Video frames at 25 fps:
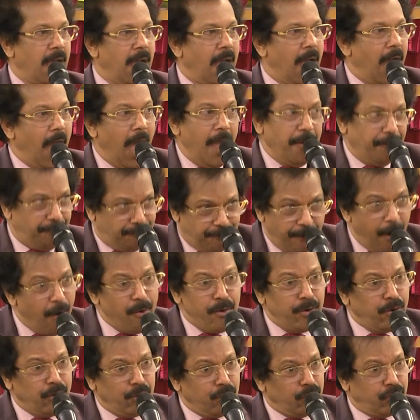I
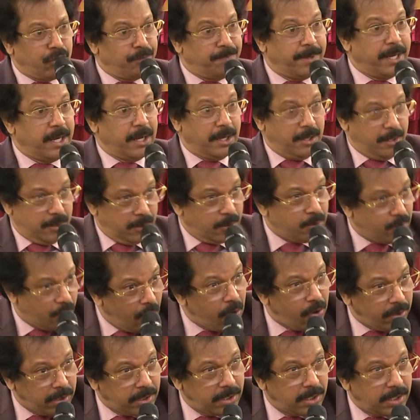found you to be
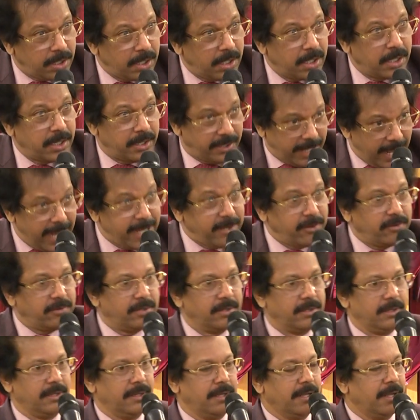good, right?
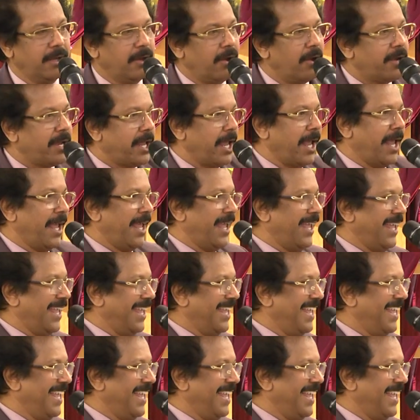Okay.